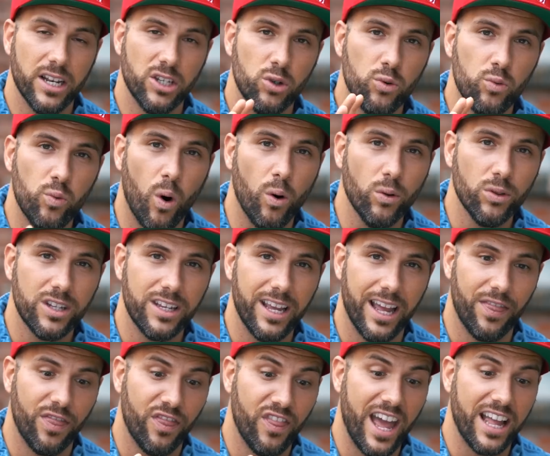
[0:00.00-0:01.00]
and you won't
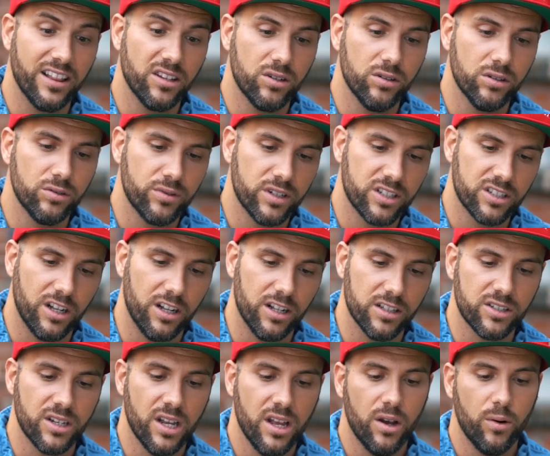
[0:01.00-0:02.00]
get that good
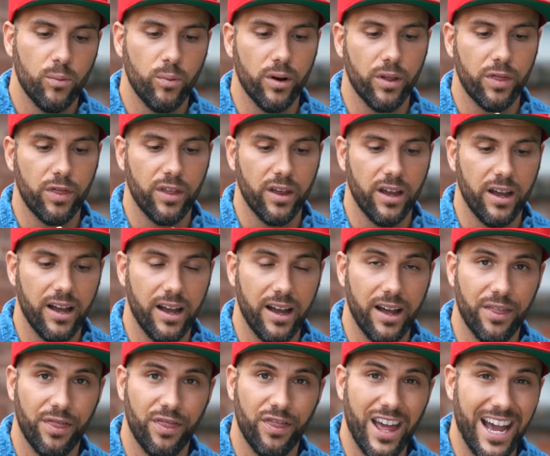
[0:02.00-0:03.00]
results with
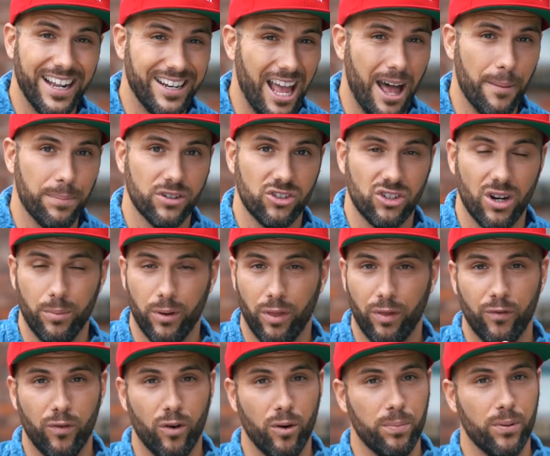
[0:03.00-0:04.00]
that aperture. With
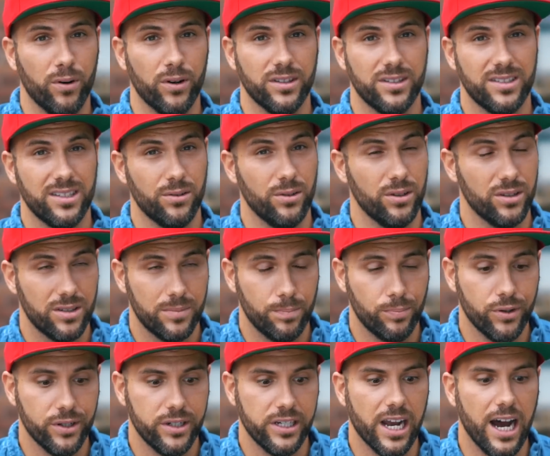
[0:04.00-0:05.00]
4.0 it's
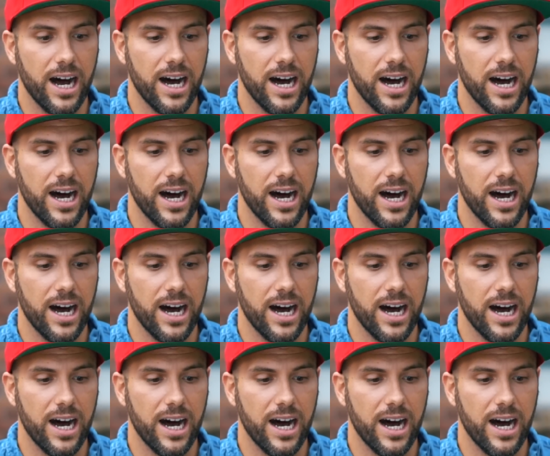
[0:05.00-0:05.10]
pretty